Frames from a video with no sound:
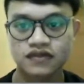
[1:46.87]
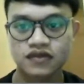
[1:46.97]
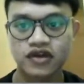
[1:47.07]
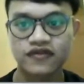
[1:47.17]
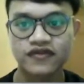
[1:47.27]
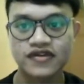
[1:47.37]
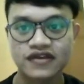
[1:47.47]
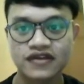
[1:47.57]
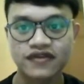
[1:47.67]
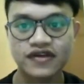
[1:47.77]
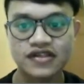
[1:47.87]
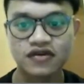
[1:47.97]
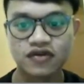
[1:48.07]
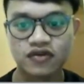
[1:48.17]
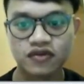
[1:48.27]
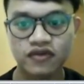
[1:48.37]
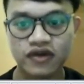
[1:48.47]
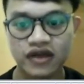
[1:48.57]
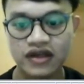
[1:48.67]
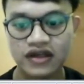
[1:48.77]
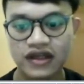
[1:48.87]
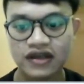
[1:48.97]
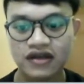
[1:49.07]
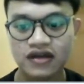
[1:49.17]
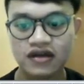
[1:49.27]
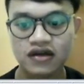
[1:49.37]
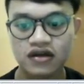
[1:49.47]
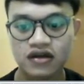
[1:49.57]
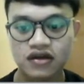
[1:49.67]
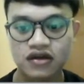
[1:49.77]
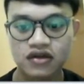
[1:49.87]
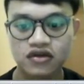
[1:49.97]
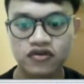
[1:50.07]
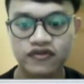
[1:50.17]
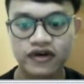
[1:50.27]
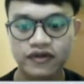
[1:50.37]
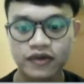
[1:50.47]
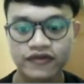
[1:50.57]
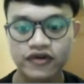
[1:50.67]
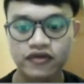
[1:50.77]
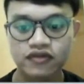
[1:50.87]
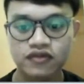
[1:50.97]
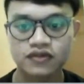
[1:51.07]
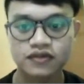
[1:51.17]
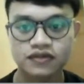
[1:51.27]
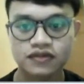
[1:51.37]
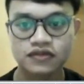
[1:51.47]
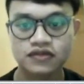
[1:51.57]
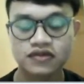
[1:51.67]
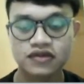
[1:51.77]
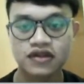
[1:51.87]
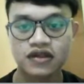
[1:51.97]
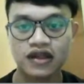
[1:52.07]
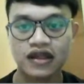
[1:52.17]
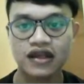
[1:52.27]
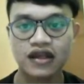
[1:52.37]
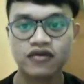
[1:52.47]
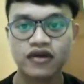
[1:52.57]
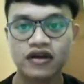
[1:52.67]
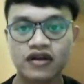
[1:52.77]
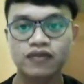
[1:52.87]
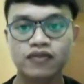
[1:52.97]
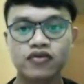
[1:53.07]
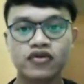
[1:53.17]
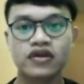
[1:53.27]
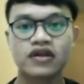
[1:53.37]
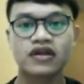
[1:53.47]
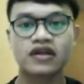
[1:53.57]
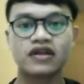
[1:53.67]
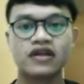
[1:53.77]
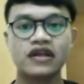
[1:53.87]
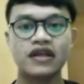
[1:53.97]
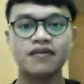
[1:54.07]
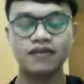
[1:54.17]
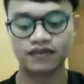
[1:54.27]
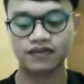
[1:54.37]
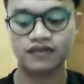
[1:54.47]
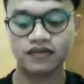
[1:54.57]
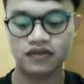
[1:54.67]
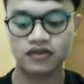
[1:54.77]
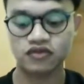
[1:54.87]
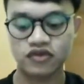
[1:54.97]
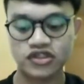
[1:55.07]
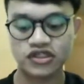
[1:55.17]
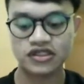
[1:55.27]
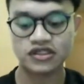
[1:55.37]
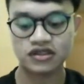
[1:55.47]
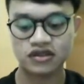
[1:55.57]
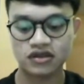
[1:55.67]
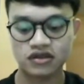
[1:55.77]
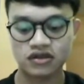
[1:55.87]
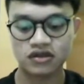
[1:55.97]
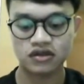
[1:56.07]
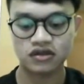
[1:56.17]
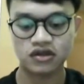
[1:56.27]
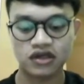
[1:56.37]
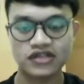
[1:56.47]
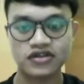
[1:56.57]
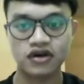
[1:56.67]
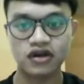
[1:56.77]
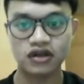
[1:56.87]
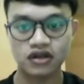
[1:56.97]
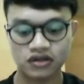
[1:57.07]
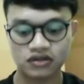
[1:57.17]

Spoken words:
Okay, first thing first, we're gonna click to variable view, and then we're gonna put the name, which is cholesterol,